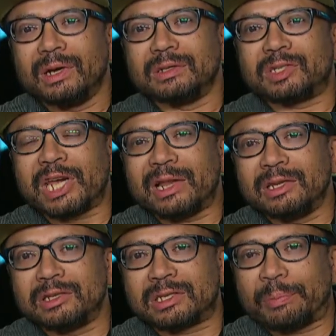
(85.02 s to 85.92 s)

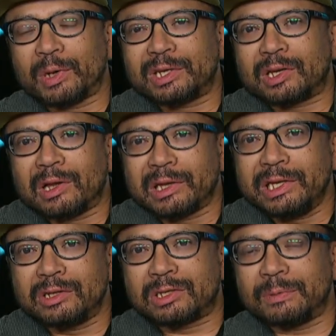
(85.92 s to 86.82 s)
challenged the political
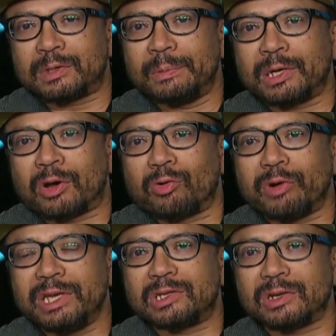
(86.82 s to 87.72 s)
leadership to be
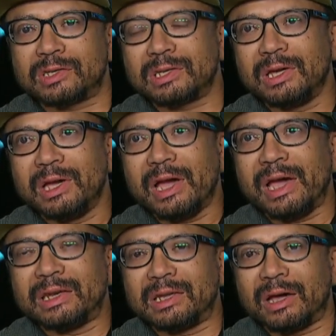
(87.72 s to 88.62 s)
courageous
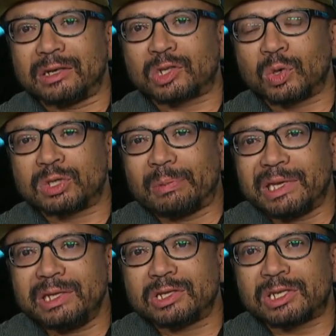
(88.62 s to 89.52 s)
and show some
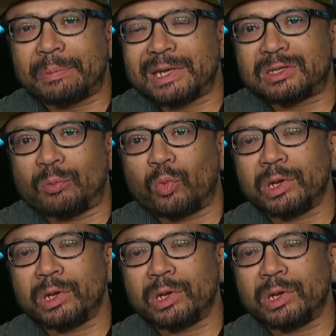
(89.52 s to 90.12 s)
leadership and some will